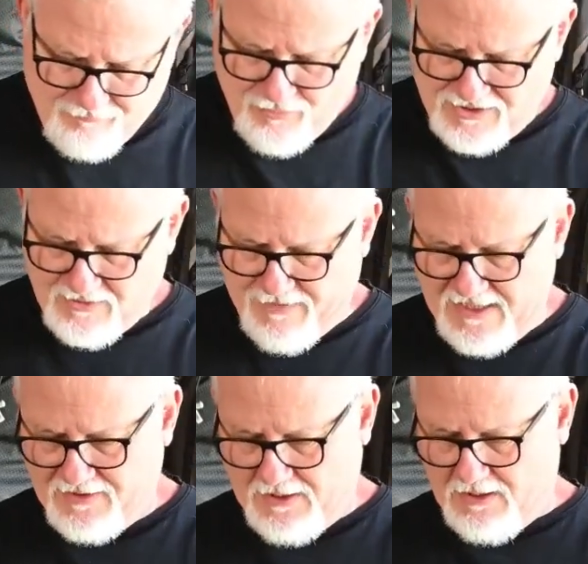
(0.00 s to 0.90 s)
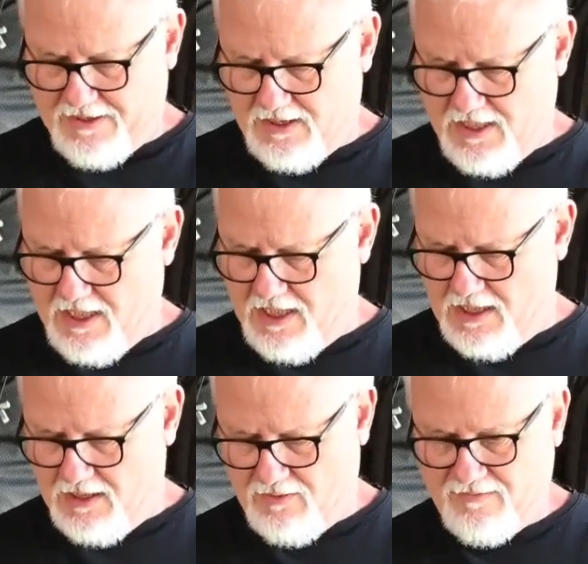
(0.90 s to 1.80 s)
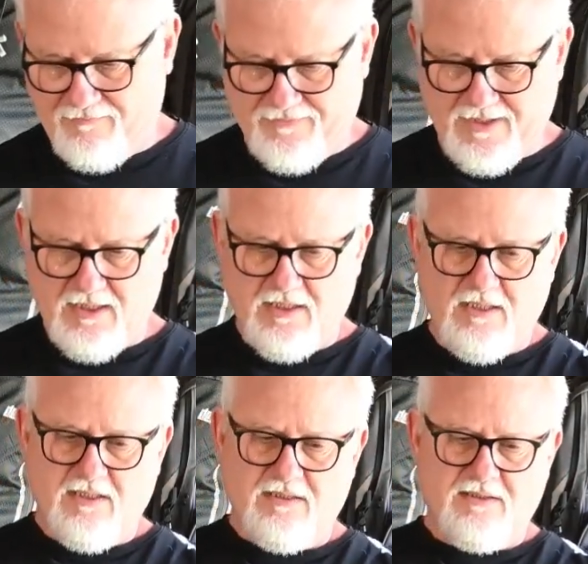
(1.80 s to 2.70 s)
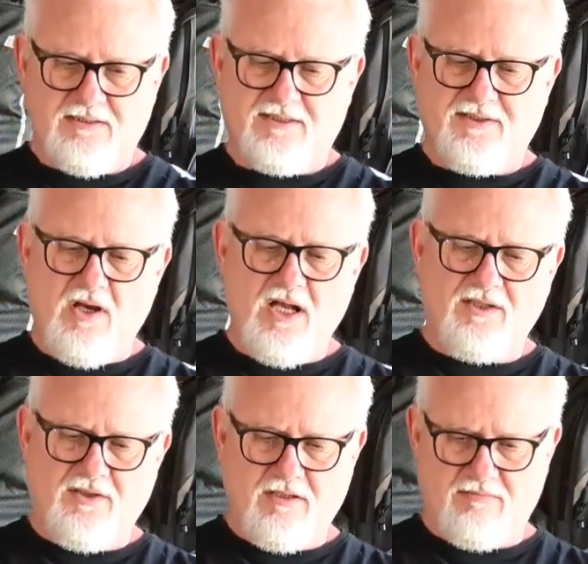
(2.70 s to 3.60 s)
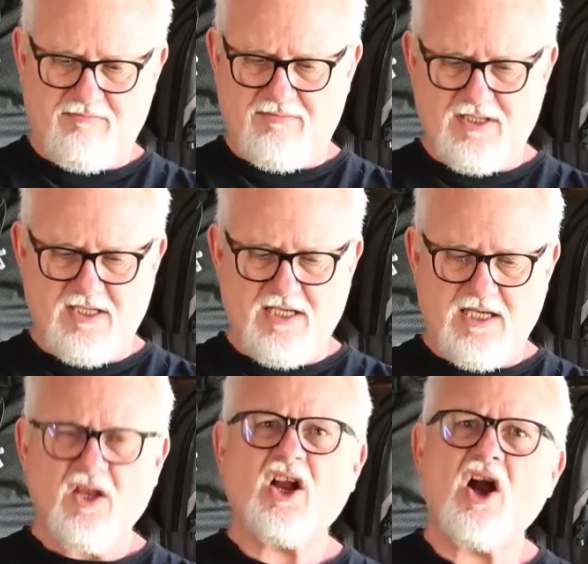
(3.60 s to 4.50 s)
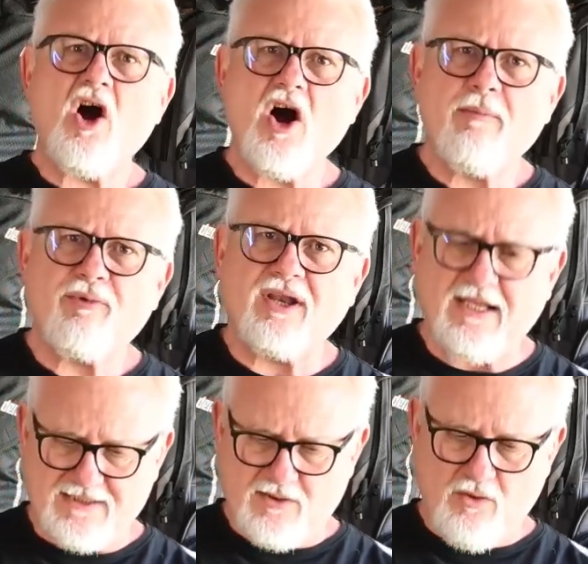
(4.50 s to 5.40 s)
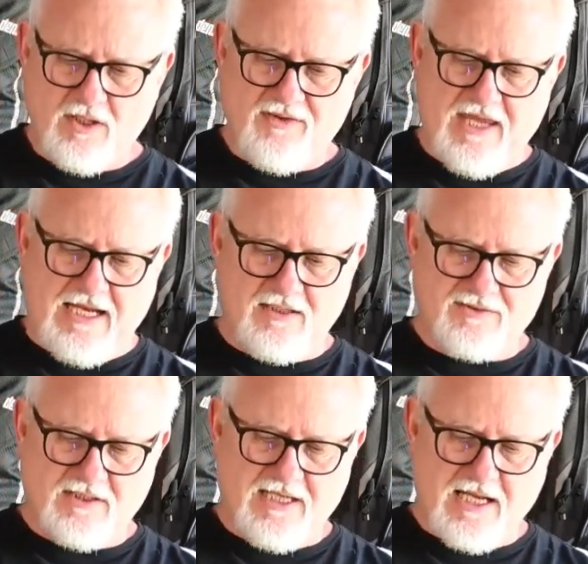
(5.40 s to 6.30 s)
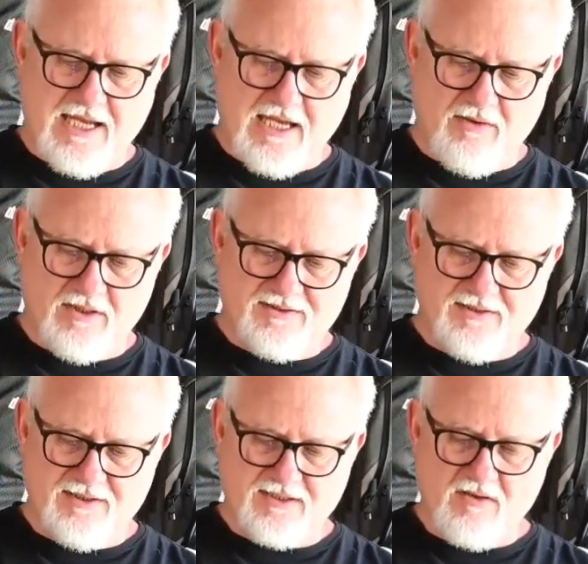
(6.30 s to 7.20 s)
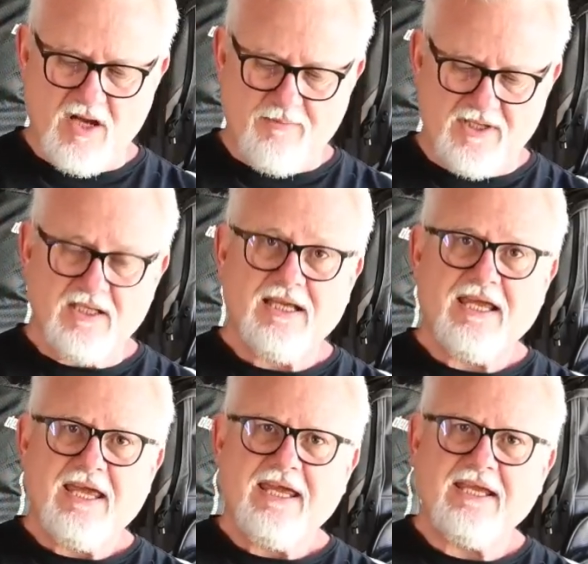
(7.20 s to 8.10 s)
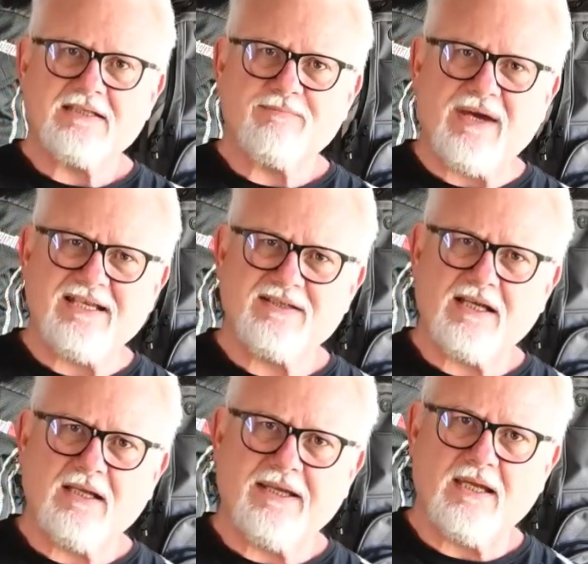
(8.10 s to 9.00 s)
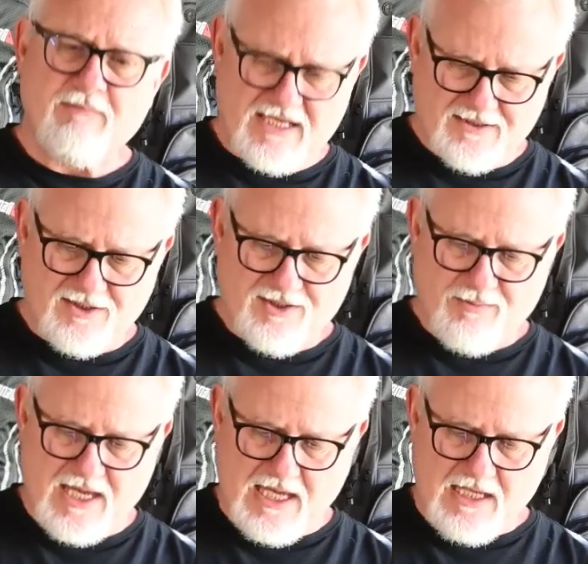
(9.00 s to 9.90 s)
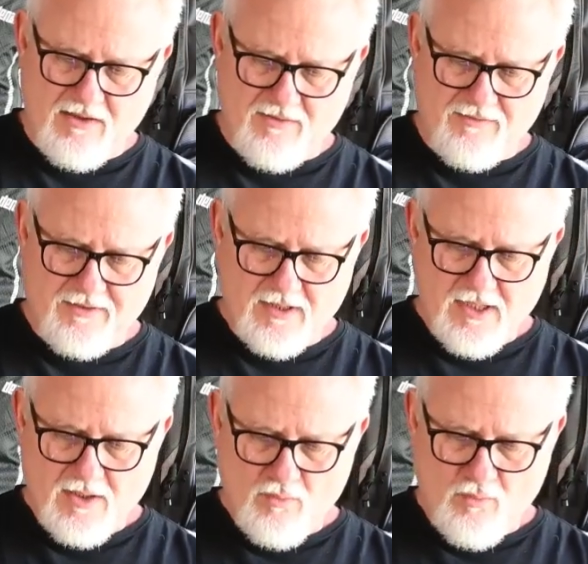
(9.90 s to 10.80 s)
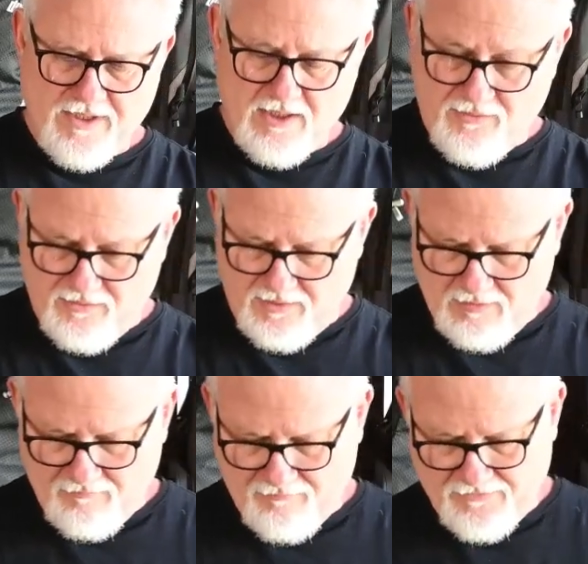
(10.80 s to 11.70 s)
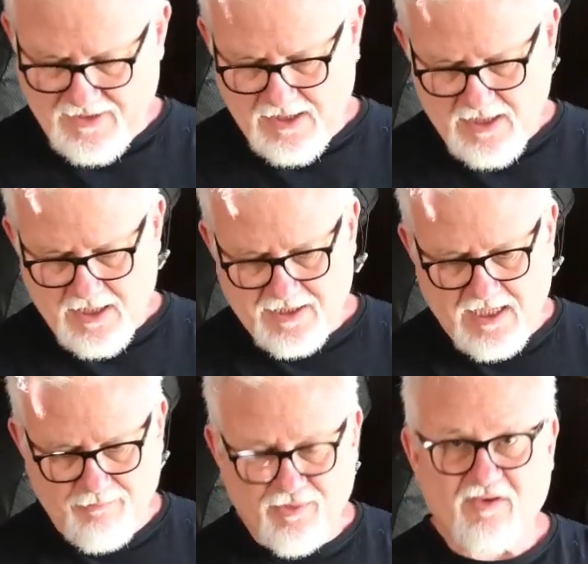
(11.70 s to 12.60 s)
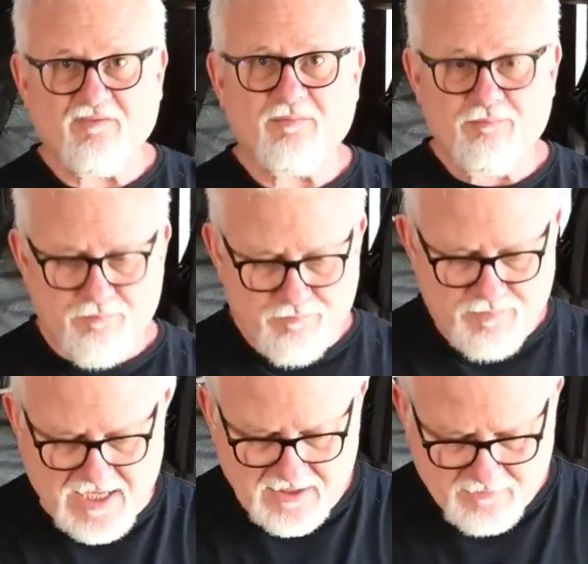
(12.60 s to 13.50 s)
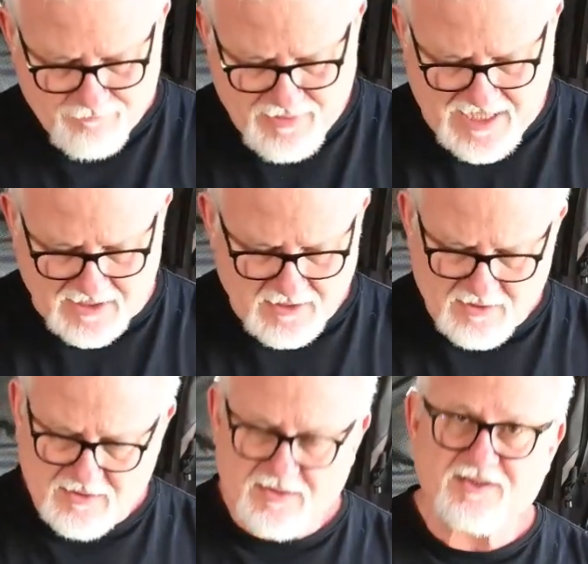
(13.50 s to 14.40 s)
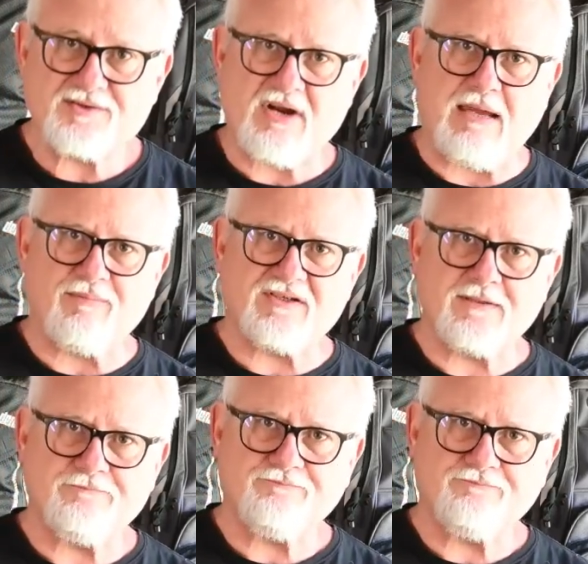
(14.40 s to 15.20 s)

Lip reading: which is basically a styled like a hybrid, let's call it that, because I don't know how else to describe it. It's basically a messenger bag with a couple of backpack straps,